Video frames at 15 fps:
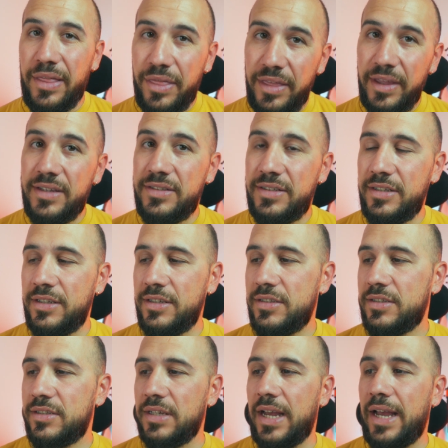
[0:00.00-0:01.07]
this
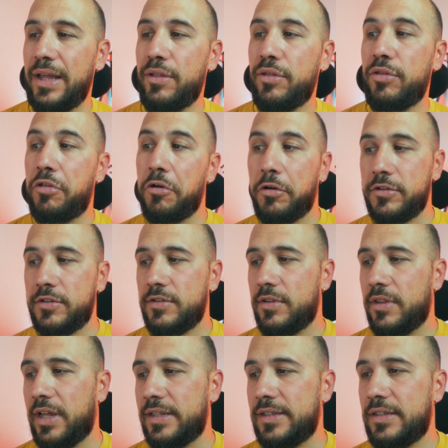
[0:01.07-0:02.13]
is. I thought
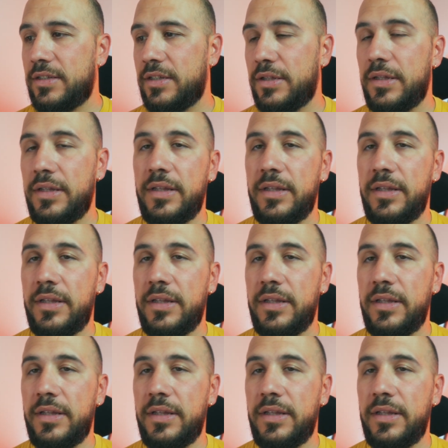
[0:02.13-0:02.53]
that